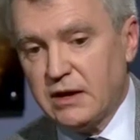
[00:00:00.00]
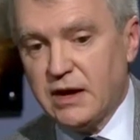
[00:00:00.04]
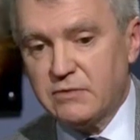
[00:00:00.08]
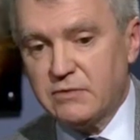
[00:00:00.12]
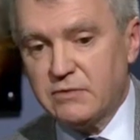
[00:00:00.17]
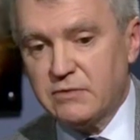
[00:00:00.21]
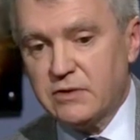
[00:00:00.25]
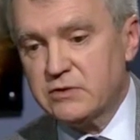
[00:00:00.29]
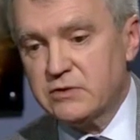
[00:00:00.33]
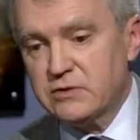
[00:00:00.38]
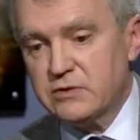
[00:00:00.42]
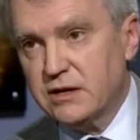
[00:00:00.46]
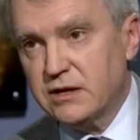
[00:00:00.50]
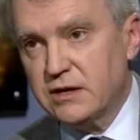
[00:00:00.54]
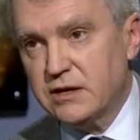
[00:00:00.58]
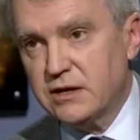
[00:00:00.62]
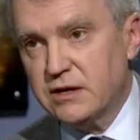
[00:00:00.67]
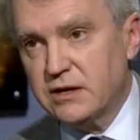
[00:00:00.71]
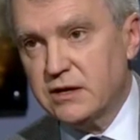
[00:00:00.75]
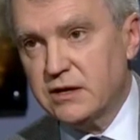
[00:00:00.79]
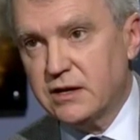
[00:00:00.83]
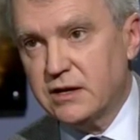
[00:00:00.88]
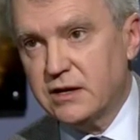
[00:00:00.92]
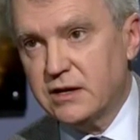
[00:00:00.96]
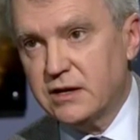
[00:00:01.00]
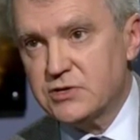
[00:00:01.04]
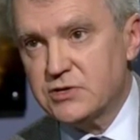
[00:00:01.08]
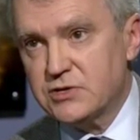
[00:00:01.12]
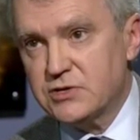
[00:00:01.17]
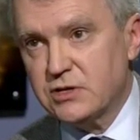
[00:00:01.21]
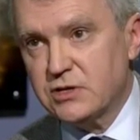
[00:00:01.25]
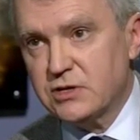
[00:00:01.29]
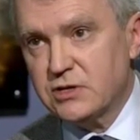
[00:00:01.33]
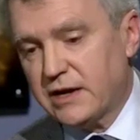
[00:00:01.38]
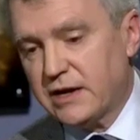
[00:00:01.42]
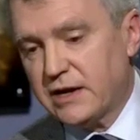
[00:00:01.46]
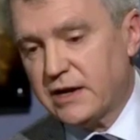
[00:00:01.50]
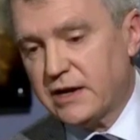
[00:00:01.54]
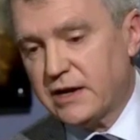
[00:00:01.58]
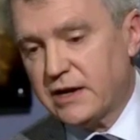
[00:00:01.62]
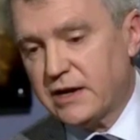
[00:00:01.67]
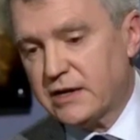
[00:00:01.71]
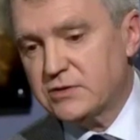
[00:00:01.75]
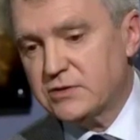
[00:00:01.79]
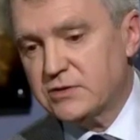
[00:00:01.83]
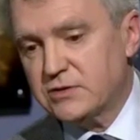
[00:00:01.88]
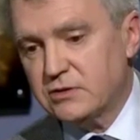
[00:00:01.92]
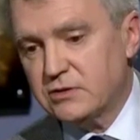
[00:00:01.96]
have their say occasionally,
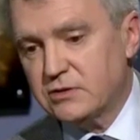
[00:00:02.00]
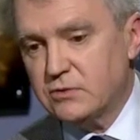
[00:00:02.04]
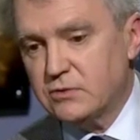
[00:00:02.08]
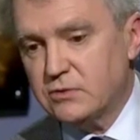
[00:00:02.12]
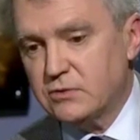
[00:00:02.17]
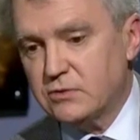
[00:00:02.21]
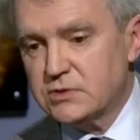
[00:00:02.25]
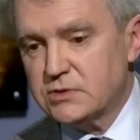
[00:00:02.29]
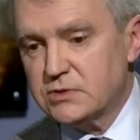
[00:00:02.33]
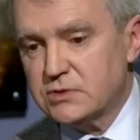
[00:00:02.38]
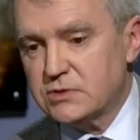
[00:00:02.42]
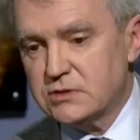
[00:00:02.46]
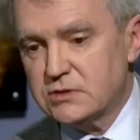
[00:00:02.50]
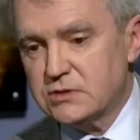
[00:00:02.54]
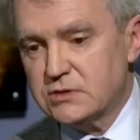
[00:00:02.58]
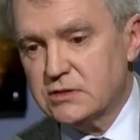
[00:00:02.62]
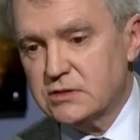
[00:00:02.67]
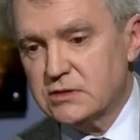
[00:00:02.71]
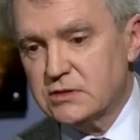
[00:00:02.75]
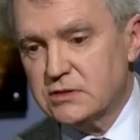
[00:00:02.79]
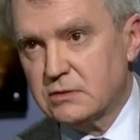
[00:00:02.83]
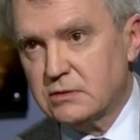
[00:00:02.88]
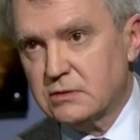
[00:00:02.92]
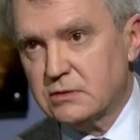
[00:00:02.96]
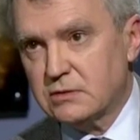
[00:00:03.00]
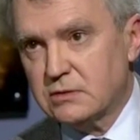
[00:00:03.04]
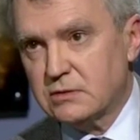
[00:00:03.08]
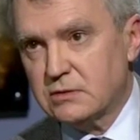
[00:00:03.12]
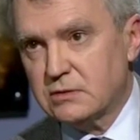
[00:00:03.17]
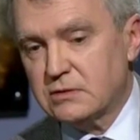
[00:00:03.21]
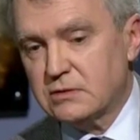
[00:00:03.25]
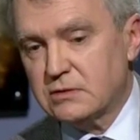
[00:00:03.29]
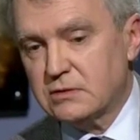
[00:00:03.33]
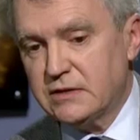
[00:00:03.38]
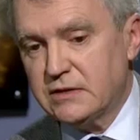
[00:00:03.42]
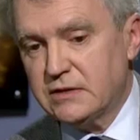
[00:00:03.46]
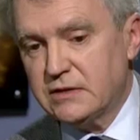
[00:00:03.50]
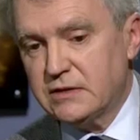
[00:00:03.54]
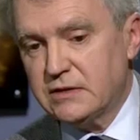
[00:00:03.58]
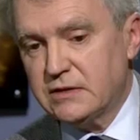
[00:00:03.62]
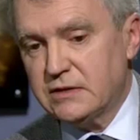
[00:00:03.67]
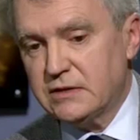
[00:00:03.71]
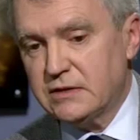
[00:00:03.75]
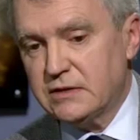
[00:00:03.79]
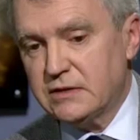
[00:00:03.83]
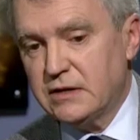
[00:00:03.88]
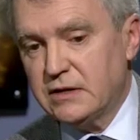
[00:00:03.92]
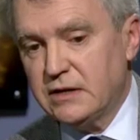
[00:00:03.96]
cast their votes as they saw
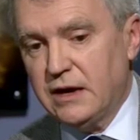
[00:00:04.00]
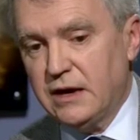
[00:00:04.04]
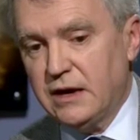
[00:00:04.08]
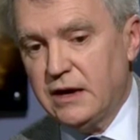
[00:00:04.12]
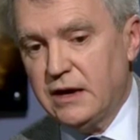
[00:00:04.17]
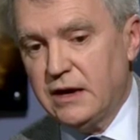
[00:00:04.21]
fit,